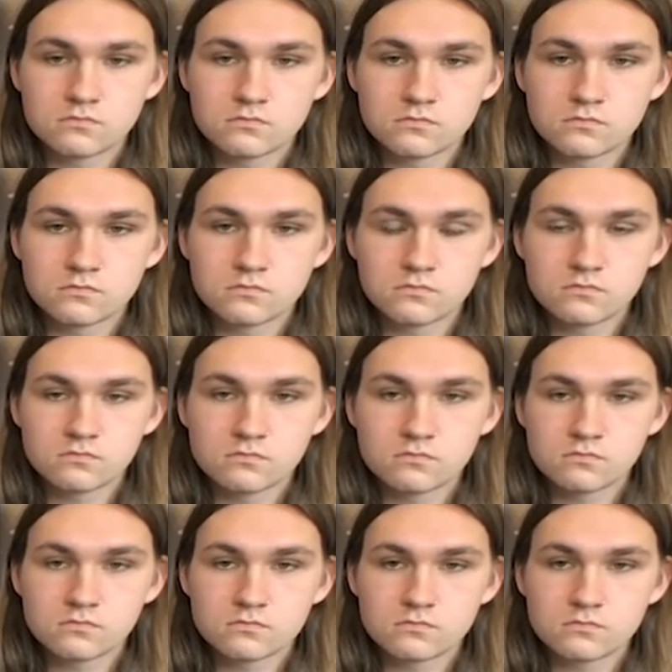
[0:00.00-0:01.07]

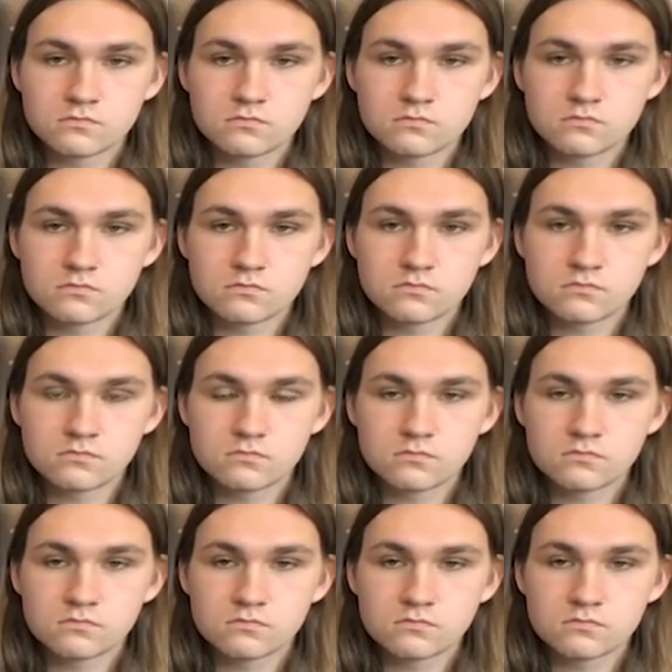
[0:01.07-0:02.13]

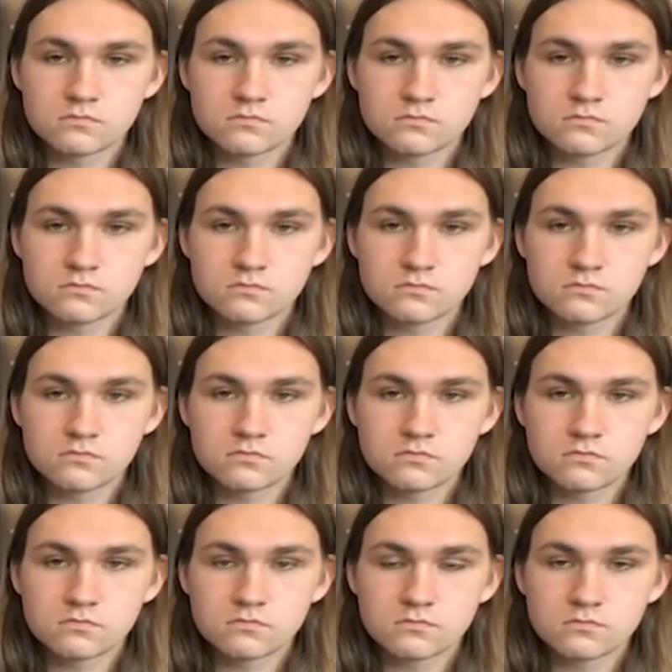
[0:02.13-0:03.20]

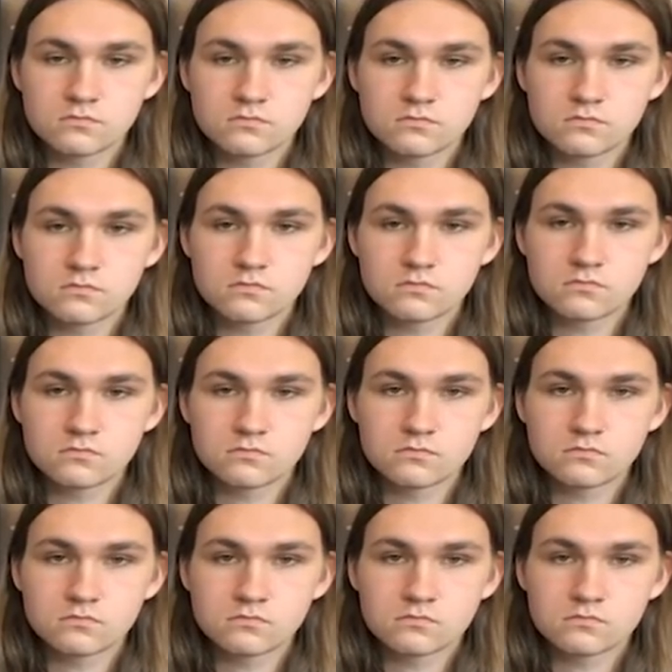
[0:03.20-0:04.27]

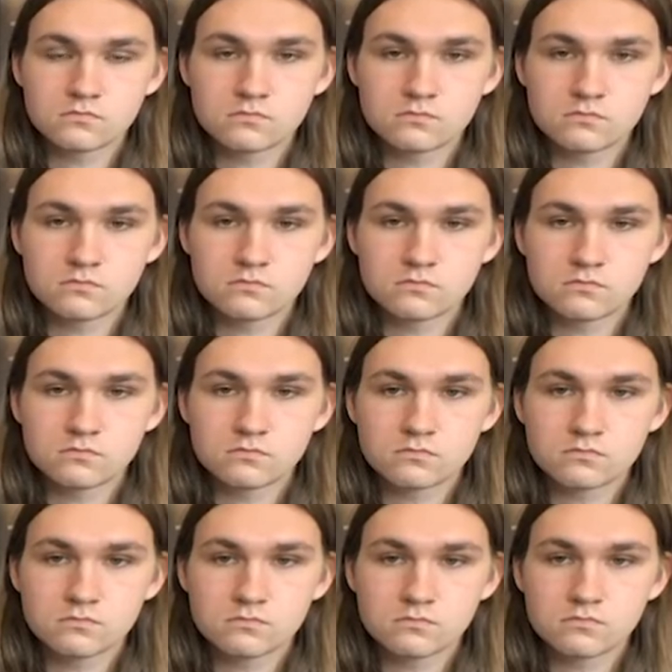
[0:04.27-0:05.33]

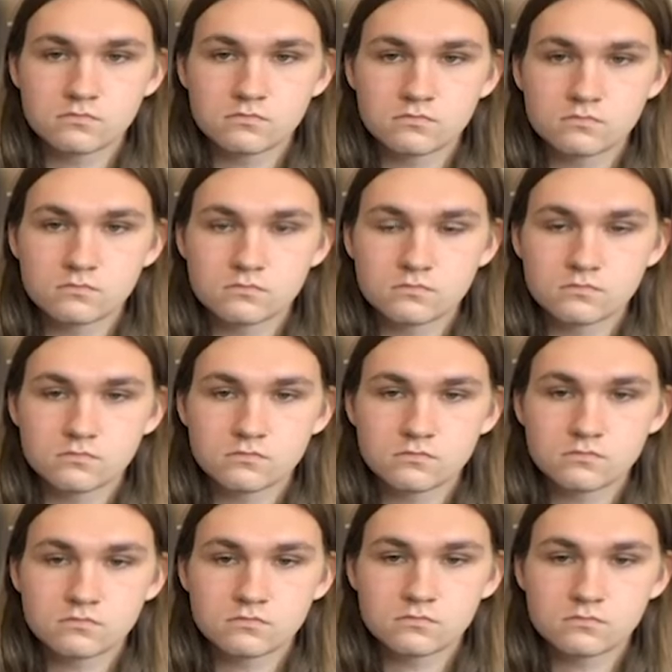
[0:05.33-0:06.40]

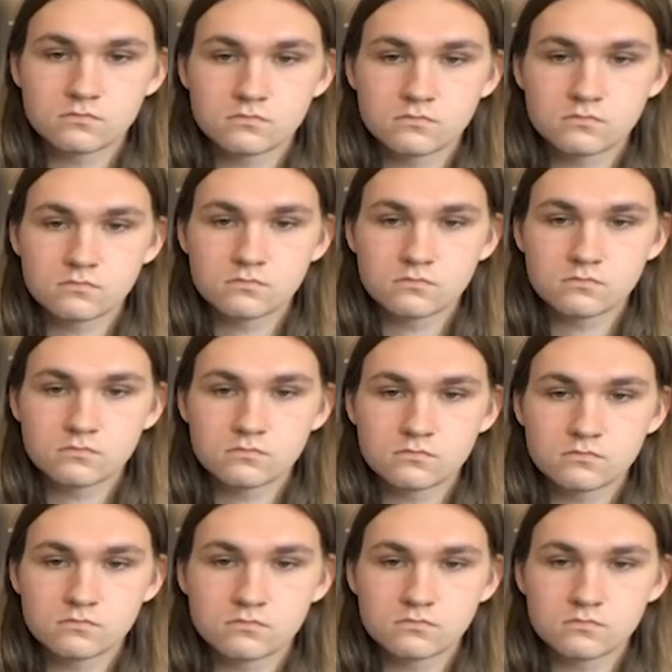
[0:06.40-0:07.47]

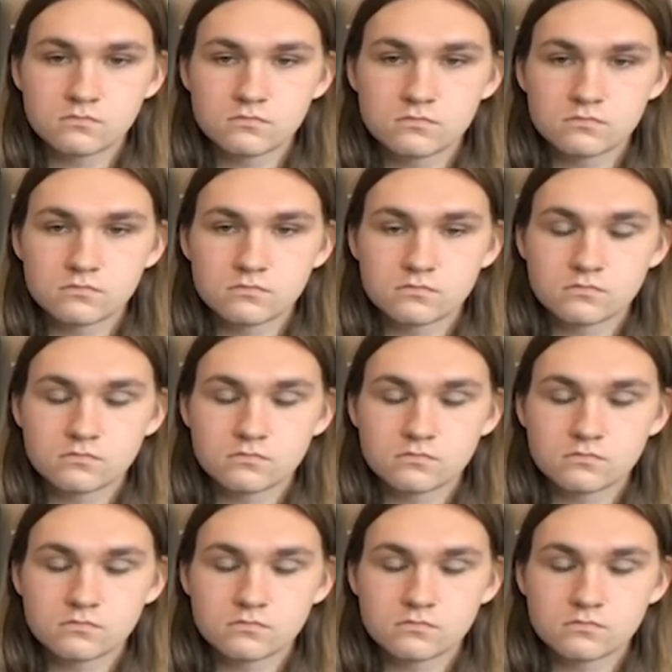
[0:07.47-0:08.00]
No words are spoken by the person on screen.